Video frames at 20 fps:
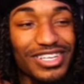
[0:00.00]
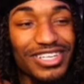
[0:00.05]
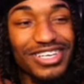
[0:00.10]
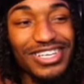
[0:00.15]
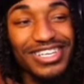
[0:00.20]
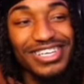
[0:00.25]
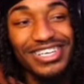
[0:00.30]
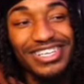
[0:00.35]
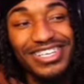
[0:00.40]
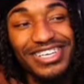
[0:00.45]
at
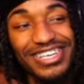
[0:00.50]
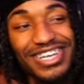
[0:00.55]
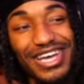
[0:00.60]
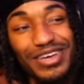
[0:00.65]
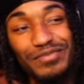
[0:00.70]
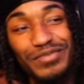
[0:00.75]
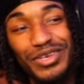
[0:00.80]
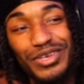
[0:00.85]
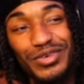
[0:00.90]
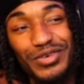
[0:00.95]
a nigga like
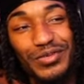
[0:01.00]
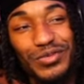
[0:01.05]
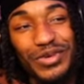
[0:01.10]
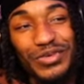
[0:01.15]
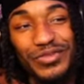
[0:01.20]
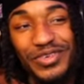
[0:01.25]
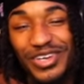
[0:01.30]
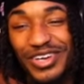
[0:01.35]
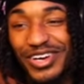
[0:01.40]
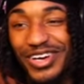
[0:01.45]
me gonna win
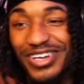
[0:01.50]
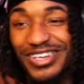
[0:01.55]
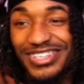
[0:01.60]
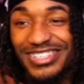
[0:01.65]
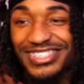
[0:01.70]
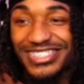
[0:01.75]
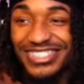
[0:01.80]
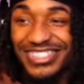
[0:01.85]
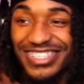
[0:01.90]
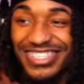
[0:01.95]

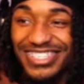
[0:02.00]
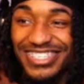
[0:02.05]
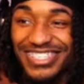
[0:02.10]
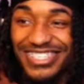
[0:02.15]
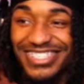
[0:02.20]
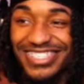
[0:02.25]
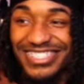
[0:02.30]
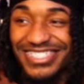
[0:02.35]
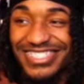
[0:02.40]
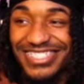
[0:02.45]
regardless.
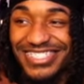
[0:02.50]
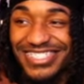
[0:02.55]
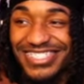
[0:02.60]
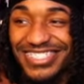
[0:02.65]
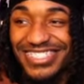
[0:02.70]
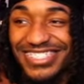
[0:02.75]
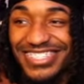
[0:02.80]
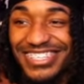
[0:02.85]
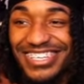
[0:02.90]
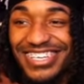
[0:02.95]

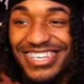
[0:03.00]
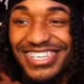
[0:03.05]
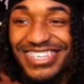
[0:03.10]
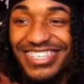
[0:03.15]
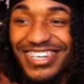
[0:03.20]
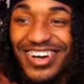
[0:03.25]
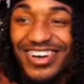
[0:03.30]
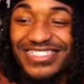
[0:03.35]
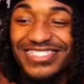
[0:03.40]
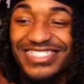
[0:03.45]
You
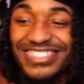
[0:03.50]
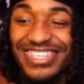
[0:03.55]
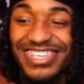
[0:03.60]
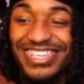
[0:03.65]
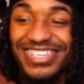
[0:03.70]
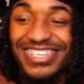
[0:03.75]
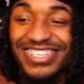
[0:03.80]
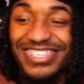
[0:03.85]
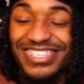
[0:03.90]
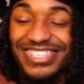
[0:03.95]
know what I'm
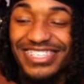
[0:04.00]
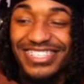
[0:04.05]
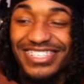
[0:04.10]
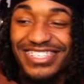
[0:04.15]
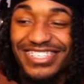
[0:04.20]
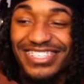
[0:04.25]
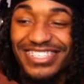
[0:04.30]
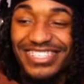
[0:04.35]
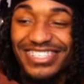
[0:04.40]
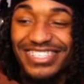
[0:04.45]
saying?
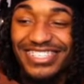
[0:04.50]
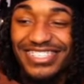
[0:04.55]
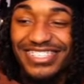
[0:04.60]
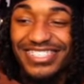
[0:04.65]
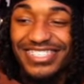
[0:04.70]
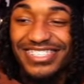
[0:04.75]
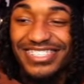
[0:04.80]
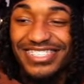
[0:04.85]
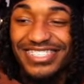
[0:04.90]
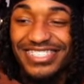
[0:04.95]

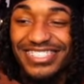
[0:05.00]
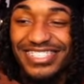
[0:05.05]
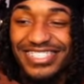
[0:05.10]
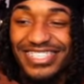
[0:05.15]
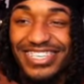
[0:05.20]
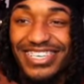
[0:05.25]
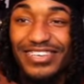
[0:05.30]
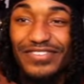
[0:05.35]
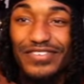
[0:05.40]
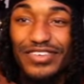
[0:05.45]

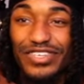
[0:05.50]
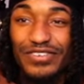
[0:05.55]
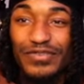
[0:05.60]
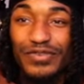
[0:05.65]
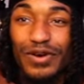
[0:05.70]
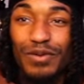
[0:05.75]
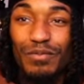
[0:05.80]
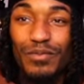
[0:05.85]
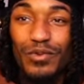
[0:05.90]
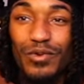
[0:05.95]
Even if
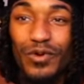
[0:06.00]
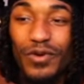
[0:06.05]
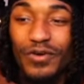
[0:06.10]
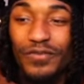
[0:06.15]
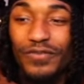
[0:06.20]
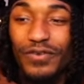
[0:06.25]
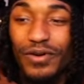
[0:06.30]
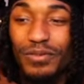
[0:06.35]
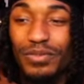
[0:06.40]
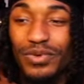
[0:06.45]

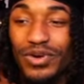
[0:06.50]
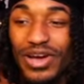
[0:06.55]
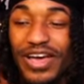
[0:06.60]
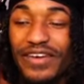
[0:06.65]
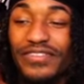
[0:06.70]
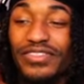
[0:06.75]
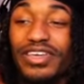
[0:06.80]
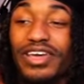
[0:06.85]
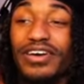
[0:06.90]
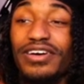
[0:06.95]
fumble
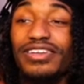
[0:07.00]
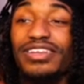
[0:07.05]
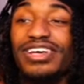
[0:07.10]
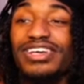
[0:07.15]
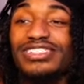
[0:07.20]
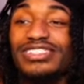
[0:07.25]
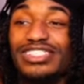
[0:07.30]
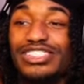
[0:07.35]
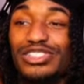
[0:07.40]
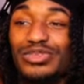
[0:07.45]
after that
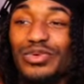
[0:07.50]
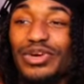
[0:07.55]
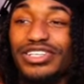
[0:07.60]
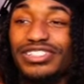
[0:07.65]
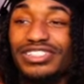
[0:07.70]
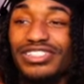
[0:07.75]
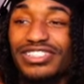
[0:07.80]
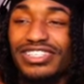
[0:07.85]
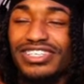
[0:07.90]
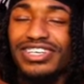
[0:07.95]

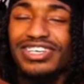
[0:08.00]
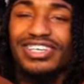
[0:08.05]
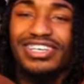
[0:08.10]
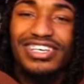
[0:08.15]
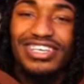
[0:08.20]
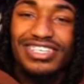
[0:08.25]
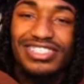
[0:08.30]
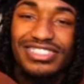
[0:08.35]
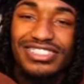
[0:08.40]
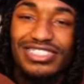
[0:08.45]
situation,
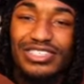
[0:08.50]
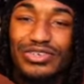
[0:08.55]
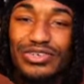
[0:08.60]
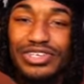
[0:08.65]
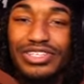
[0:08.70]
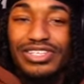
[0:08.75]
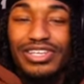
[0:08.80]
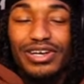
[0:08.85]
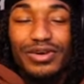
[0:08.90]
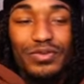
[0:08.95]
it still
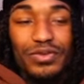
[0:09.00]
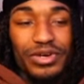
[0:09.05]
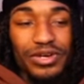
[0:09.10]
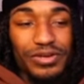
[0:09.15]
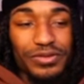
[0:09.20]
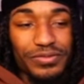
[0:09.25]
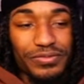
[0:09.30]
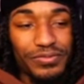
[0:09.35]
ended up well.